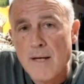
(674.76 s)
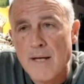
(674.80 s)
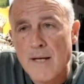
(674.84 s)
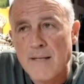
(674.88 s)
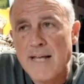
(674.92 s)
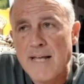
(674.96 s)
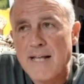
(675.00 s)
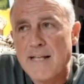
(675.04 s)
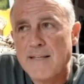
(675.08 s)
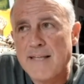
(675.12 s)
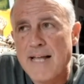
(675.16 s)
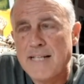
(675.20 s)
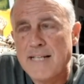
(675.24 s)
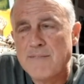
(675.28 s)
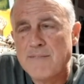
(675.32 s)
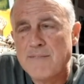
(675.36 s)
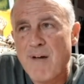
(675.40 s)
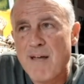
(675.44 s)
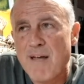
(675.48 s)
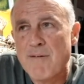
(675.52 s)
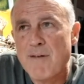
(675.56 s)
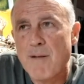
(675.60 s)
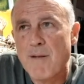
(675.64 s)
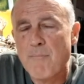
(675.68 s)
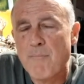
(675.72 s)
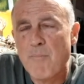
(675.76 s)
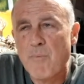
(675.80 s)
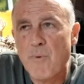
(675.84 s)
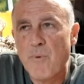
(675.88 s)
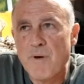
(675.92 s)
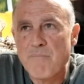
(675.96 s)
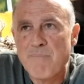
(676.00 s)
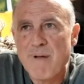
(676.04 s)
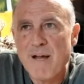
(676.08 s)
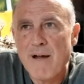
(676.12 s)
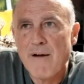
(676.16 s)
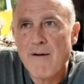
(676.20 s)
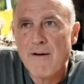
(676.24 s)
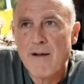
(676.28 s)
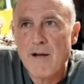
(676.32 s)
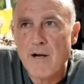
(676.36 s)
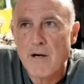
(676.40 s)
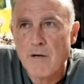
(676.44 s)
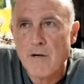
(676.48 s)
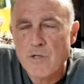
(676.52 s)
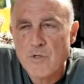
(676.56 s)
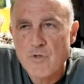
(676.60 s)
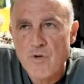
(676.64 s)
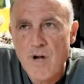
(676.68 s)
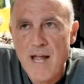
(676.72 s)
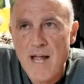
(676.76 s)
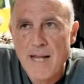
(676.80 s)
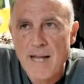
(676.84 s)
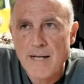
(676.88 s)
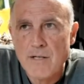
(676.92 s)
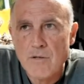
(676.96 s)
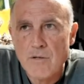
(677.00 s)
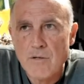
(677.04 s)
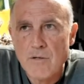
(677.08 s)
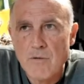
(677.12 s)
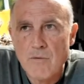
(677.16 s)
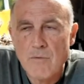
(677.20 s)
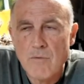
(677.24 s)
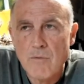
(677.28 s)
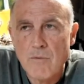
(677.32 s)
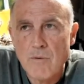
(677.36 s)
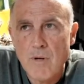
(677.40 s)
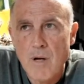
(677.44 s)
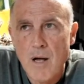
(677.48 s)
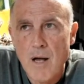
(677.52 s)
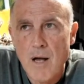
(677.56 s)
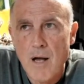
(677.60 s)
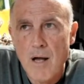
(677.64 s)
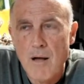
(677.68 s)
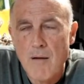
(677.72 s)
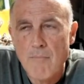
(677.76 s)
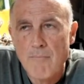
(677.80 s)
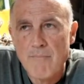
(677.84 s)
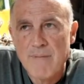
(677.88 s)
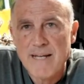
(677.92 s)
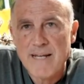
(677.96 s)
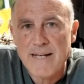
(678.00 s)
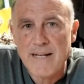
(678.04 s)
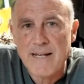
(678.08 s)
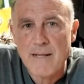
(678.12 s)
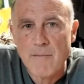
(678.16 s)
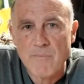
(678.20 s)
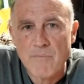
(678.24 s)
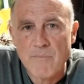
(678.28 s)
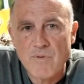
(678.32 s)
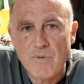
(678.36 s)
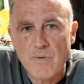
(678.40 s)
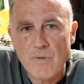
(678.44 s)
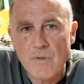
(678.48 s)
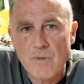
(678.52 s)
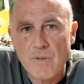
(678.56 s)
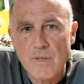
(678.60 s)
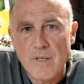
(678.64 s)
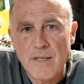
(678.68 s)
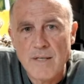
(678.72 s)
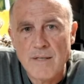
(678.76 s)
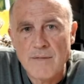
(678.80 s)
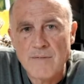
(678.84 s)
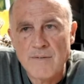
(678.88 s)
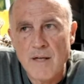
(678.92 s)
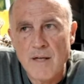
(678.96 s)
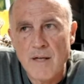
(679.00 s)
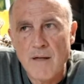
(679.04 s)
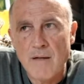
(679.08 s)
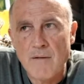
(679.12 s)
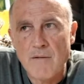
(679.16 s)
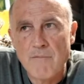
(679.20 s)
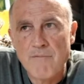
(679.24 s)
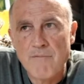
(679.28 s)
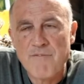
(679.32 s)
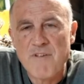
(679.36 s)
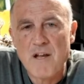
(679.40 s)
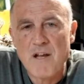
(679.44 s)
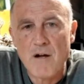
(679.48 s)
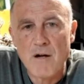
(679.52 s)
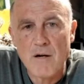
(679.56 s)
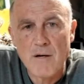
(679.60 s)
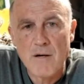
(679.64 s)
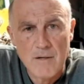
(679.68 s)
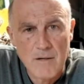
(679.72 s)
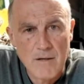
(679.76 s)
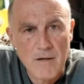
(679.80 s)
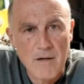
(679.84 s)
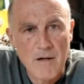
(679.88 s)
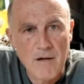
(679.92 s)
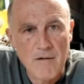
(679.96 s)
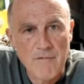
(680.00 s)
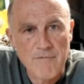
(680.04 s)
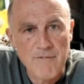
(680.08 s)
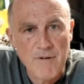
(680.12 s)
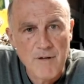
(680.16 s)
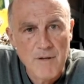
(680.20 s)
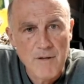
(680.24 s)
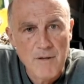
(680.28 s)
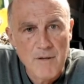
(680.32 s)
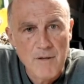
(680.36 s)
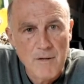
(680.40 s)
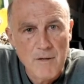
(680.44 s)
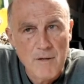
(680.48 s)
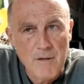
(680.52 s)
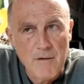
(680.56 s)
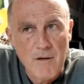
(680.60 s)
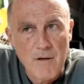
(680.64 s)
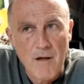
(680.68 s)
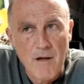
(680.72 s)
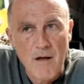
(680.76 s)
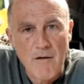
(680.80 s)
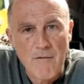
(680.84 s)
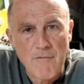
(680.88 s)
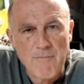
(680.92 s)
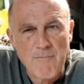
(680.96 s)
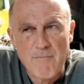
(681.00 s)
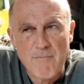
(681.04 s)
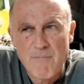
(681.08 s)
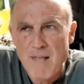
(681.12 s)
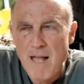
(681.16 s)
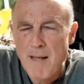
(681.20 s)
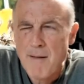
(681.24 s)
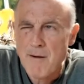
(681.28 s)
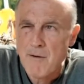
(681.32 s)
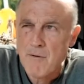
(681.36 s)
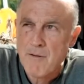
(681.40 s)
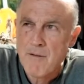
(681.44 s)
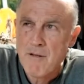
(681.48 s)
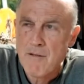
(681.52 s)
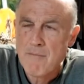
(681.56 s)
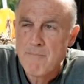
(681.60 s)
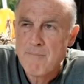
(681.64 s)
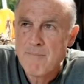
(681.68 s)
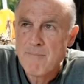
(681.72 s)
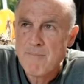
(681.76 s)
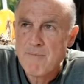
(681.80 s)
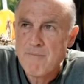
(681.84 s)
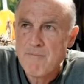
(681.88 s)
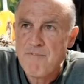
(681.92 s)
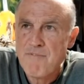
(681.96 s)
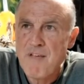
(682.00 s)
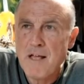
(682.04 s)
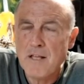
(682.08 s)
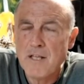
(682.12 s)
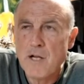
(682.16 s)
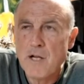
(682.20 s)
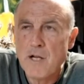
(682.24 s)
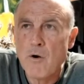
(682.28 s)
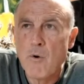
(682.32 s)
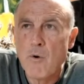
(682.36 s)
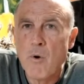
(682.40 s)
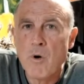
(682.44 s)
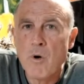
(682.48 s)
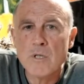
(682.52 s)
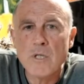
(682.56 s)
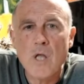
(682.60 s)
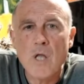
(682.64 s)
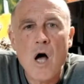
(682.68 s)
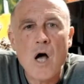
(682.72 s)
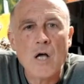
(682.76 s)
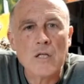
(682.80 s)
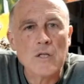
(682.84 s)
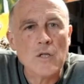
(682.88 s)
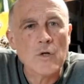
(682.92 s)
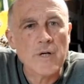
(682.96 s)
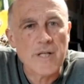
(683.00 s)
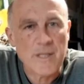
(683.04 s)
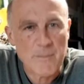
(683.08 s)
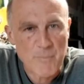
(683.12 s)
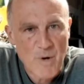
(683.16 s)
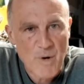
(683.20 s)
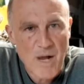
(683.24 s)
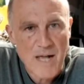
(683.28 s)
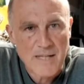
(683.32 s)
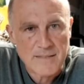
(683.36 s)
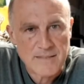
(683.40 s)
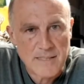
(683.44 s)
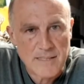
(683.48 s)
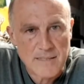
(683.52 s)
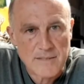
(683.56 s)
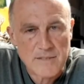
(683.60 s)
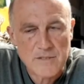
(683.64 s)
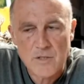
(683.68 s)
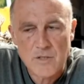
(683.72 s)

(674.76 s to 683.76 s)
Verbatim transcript: And um, that that's my number one barrier in trying new uh, mediums is uh, fear of of I don't know failure or long learning process.